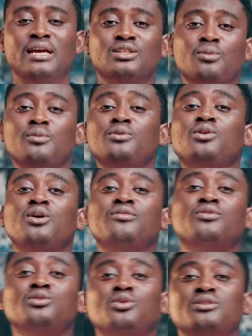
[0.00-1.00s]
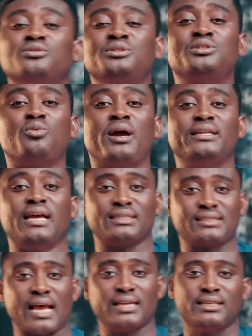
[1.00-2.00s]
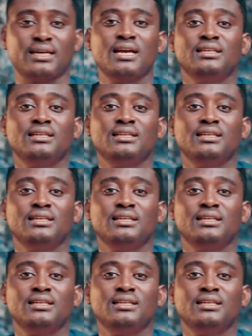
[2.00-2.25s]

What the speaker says: Some people don't even know the reason why they are sad.